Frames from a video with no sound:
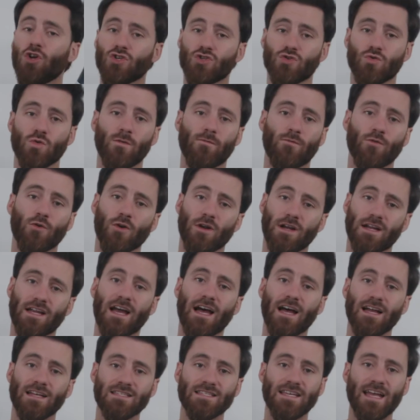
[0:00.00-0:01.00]
So if you're a
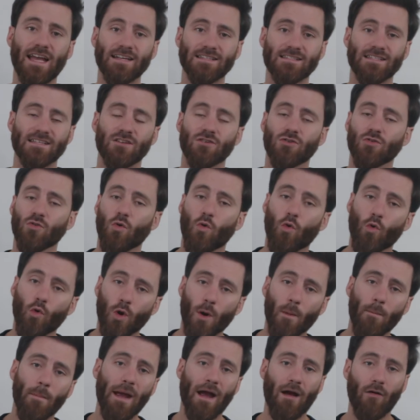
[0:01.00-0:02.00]
contact hitter
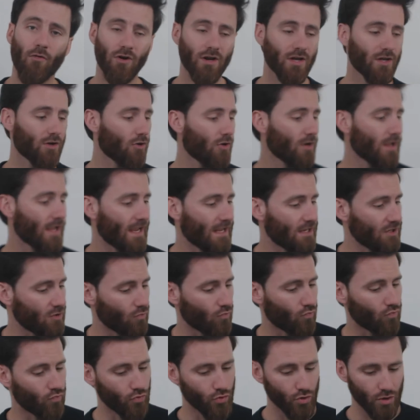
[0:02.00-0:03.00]
or a power hitter and
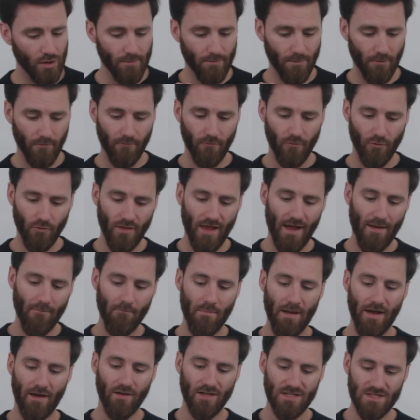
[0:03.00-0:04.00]
you really prefer
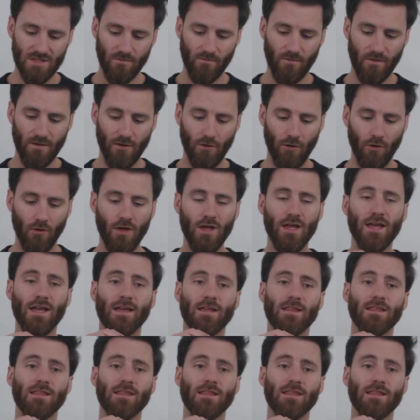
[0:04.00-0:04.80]
that balanced feel,